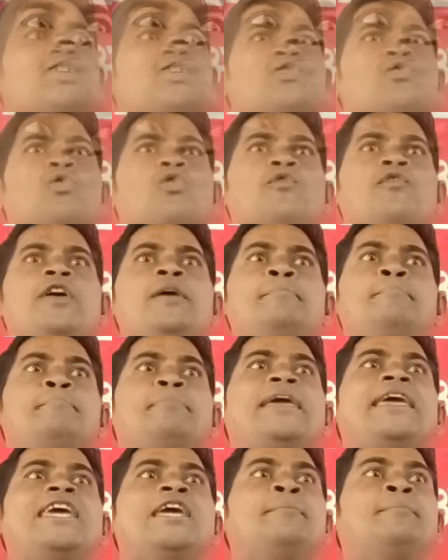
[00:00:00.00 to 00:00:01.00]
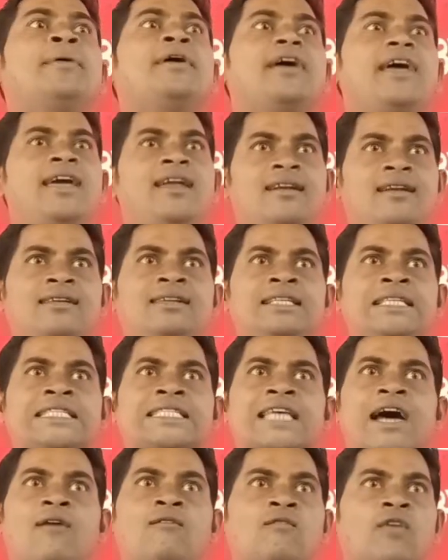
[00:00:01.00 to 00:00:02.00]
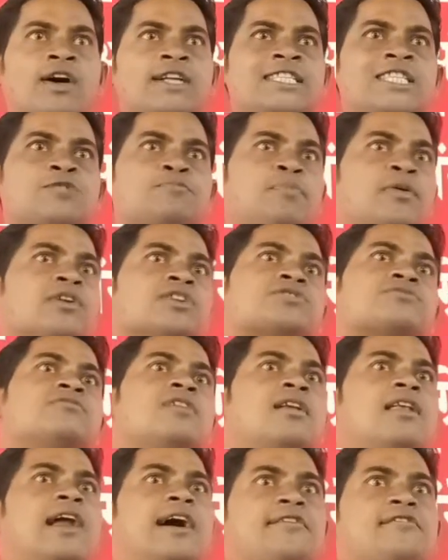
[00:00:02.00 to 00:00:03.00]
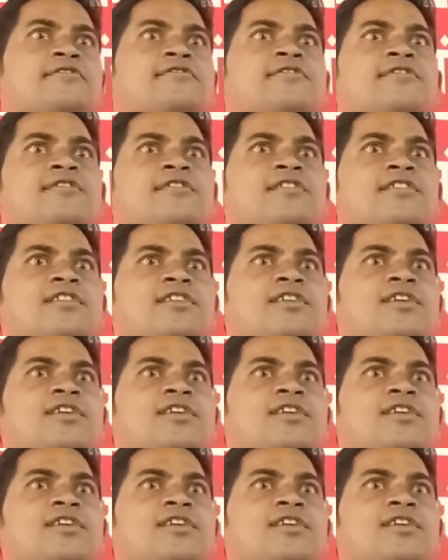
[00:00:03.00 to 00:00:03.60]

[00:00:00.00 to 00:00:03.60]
Should we peep in someone's personal life?